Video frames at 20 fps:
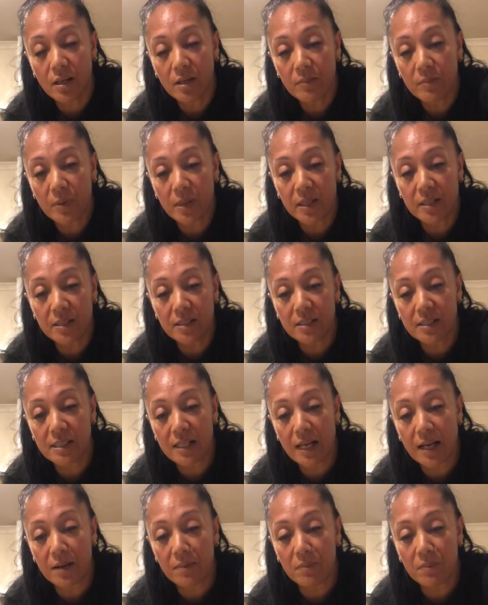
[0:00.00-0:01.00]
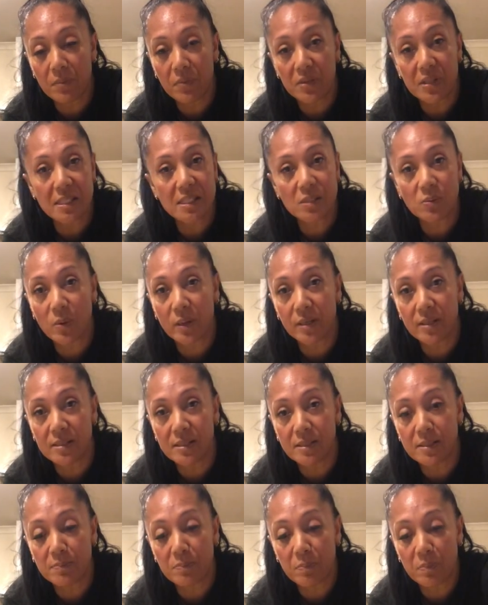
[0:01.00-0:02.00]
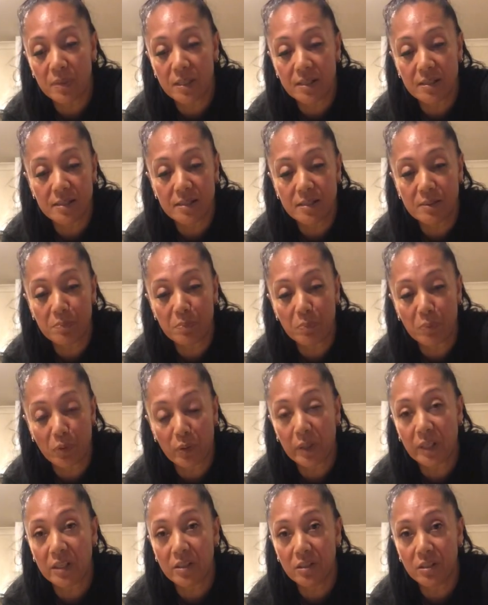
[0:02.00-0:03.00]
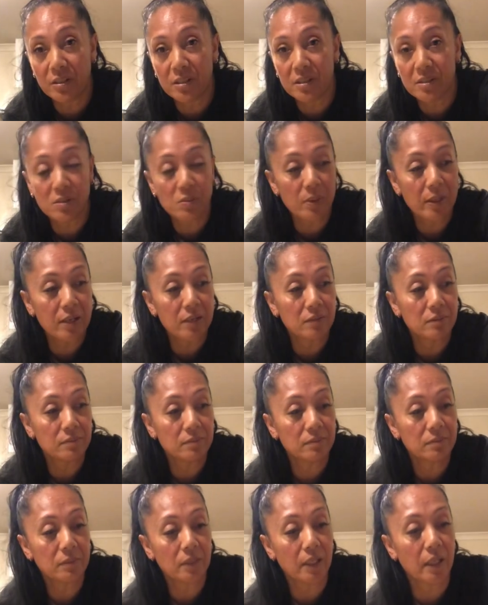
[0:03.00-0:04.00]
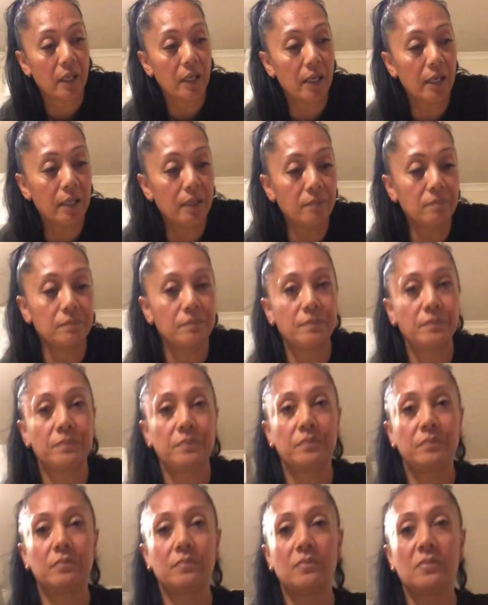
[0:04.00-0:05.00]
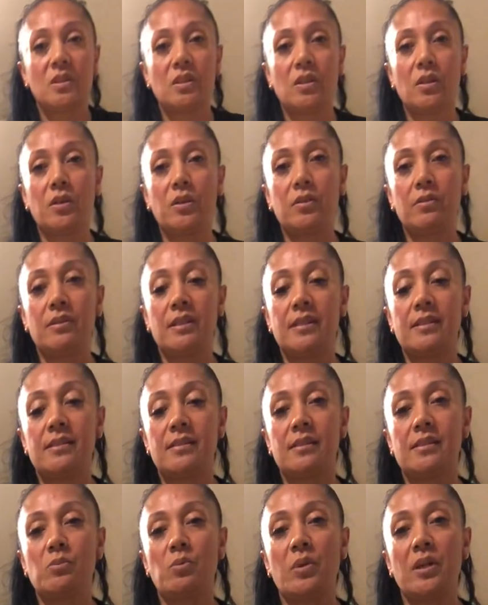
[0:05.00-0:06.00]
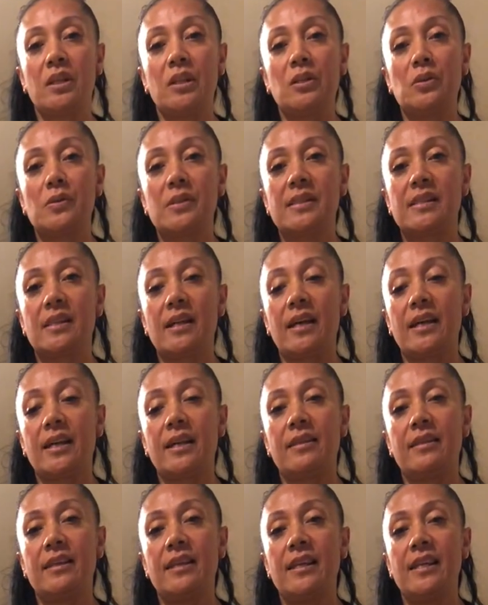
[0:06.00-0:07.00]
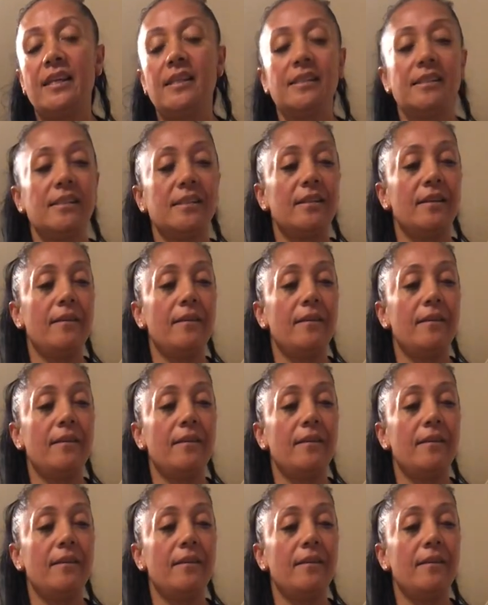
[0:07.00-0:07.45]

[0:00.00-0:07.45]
but this one is pretty good as well. Okay, so that's what it looks like at the end.